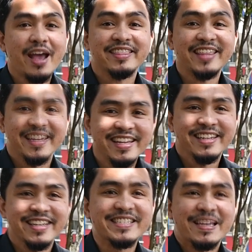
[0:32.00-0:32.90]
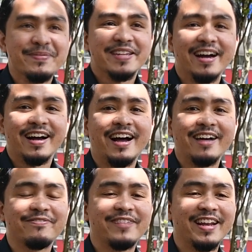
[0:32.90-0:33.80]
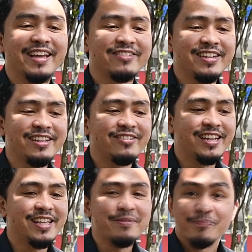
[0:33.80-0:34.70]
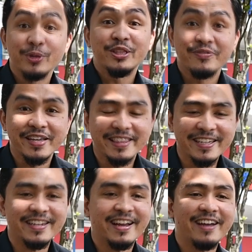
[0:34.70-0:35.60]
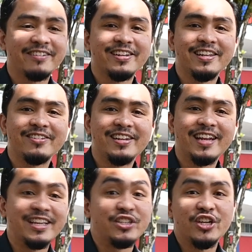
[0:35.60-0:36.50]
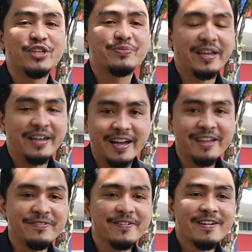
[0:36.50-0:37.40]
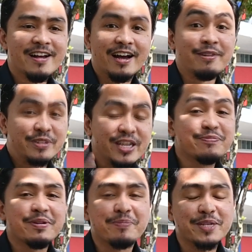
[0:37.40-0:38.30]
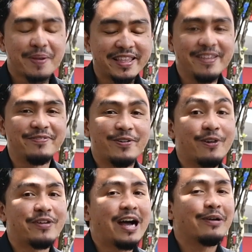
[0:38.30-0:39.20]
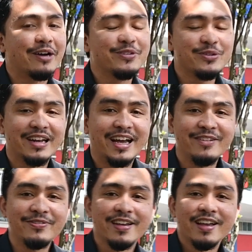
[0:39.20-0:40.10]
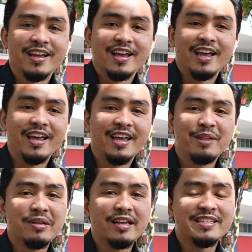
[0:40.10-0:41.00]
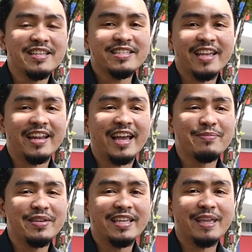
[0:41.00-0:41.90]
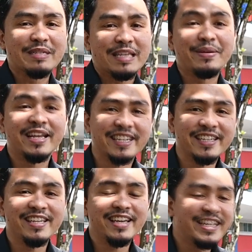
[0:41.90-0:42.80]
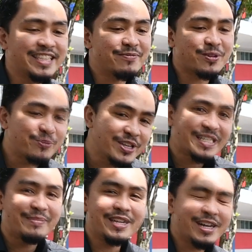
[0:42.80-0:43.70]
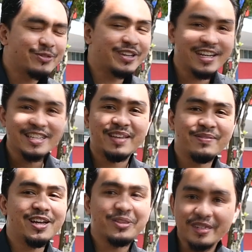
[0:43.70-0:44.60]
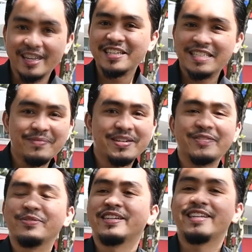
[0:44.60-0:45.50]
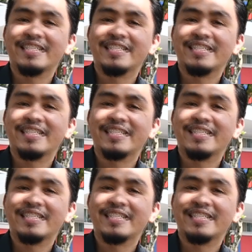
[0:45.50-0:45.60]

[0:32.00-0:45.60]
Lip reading: attending the seminar. I felt like really motivated. I really like changed my life, changed my perspective of how I view life. And since then, I became a seminar junkie. I jumped from one seminar to another seminar to another seminar to another